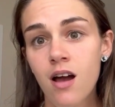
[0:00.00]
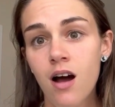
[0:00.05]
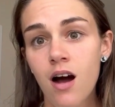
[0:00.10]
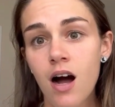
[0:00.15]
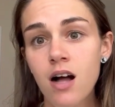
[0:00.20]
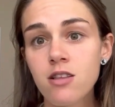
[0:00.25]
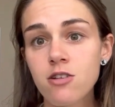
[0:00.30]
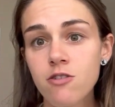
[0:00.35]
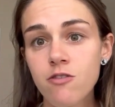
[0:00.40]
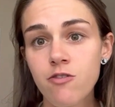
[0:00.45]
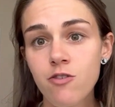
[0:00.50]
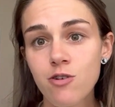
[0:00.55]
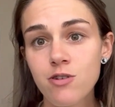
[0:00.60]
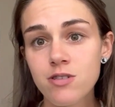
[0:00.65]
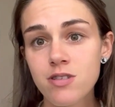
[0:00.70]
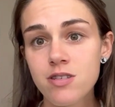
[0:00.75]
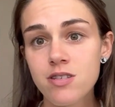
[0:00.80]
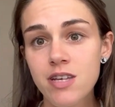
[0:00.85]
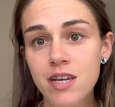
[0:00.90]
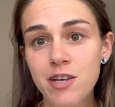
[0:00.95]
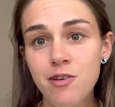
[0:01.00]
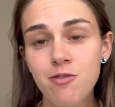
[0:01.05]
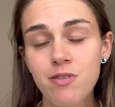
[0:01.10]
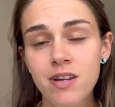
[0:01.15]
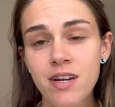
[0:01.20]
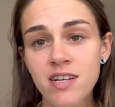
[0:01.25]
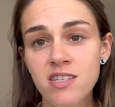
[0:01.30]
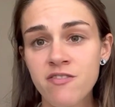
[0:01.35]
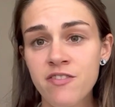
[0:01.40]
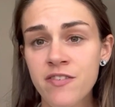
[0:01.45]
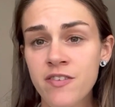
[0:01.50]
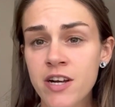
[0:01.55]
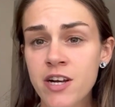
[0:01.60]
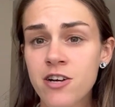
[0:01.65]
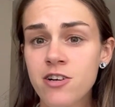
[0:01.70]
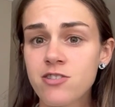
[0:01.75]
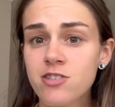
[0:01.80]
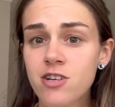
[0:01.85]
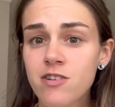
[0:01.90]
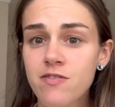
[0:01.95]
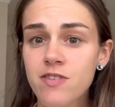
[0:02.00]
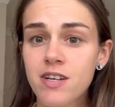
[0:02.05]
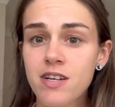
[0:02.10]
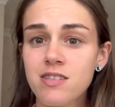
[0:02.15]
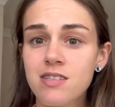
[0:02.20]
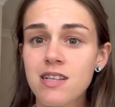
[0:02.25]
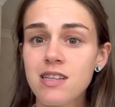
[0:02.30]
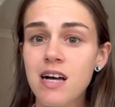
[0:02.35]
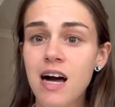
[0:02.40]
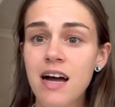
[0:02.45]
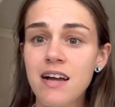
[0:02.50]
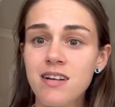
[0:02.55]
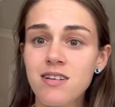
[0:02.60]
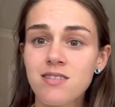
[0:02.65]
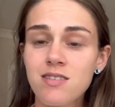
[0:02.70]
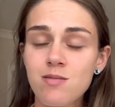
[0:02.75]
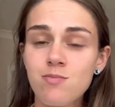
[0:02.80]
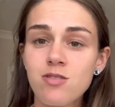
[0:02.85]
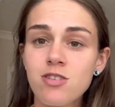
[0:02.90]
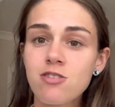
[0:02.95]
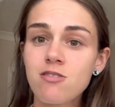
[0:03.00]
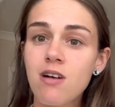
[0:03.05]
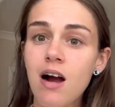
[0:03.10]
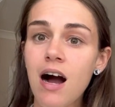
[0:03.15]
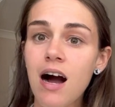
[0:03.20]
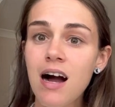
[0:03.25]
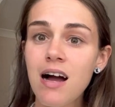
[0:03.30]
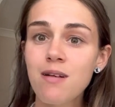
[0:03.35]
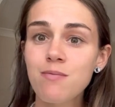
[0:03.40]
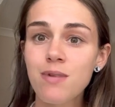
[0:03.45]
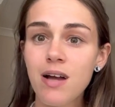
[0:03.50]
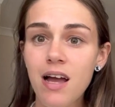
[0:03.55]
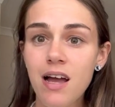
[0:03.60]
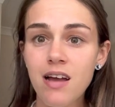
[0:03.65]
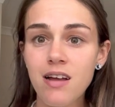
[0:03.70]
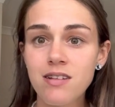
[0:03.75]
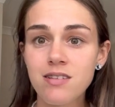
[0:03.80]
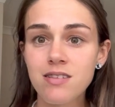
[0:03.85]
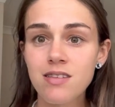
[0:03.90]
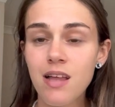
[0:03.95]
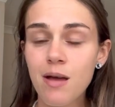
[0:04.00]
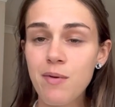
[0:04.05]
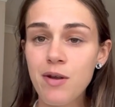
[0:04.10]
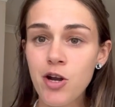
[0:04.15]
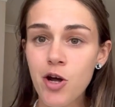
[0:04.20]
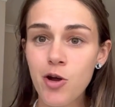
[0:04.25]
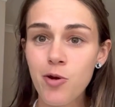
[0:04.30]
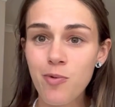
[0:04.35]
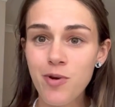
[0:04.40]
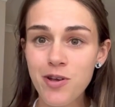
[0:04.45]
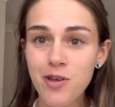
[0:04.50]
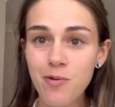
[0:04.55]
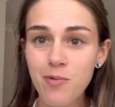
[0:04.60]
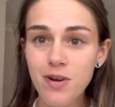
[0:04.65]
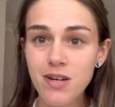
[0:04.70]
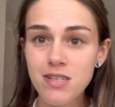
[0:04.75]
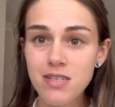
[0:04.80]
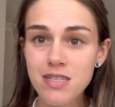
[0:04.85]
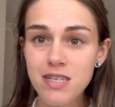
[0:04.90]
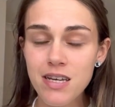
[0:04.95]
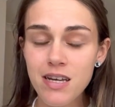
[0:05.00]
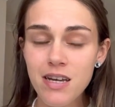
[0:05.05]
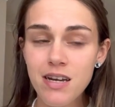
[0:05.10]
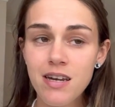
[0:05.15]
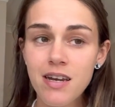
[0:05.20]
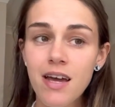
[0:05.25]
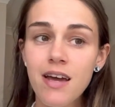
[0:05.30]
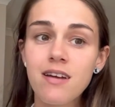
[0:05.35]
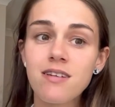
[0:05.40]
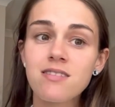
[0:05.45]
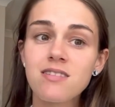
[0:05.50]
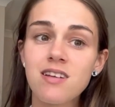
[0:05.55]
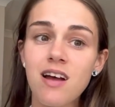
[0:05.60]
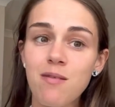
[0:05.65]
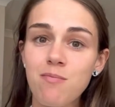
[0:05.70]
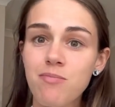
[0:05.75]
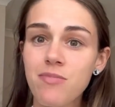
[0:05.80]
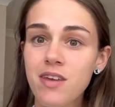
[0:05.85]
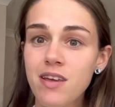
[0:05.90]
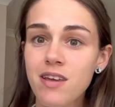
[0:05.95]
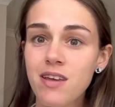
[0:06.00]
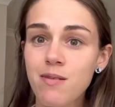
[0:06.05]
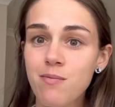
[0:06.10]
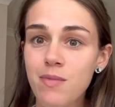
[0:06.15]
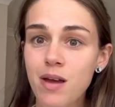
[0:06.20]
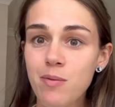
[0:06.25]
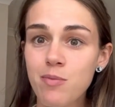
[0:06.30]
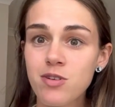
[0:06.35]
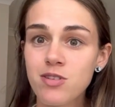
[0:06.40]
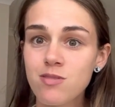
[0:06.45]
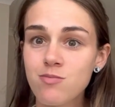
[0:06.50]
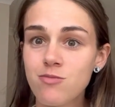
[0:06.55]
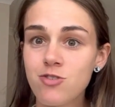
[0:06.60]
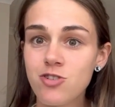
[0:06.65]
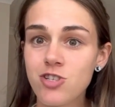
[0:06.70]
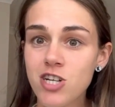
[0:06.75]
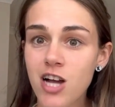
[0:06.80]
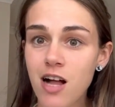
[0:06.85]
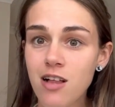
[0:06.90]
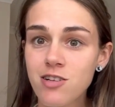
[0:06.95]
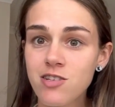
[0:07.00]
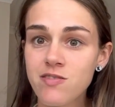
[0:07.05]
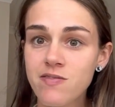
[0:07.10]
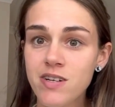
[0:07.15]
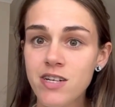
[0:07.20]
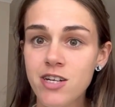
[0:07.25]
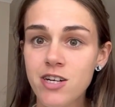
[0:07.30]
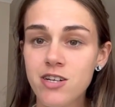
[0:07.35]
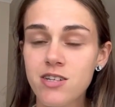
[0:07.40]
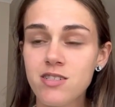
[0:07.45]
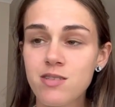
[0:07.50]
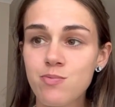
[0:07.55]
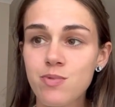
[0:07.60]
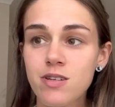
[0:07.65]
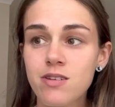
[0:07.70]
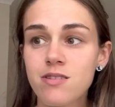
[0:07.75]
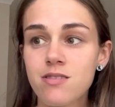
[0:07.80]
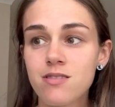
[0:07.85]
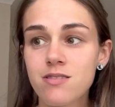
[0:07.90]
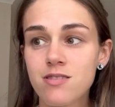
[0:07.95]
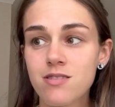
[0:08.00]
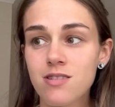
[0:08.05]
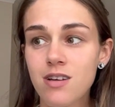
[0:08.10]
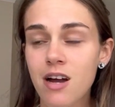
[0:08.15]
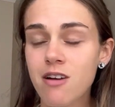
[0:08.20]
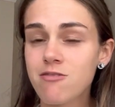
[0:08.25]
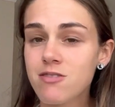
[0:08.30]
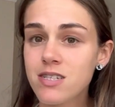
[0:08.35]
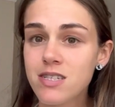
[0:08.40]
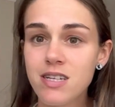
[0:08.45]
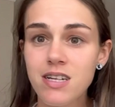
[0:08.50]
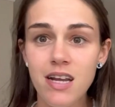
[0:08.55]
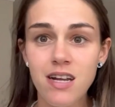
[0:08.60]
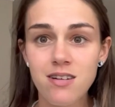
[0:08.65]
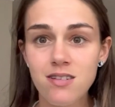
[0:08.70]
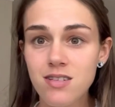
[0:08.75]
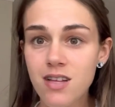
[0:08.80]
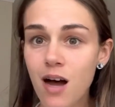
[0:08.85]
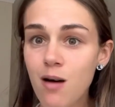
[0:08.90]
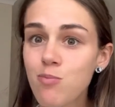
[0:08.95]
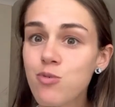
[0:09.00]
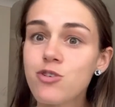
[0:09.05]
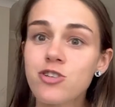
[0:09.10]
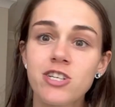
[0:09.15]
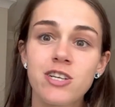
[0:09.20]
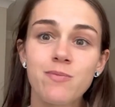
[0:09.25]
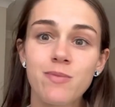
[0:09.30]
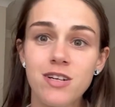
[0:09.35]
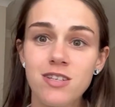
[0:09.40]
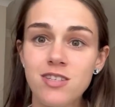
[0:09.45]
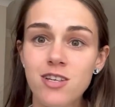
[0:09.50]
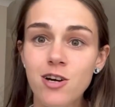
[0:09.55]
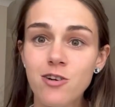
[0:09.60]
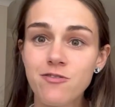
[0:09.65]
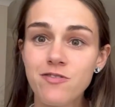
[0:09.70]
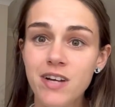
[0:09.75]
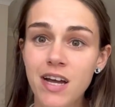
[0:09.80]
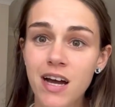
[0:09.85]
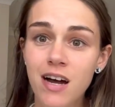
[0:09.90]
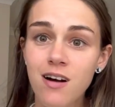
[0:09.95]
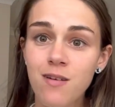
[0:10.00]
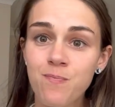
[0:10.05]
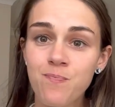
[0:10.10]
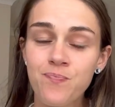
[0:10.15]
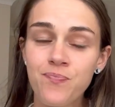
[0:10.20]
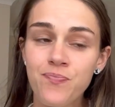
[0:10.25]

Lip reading: I look forward to seeing you in the next video. Don't forget to like and subscribe and let me know what you want to see next. I'm thinking maybe some more challenge videos, because I really need to start pushing myself now.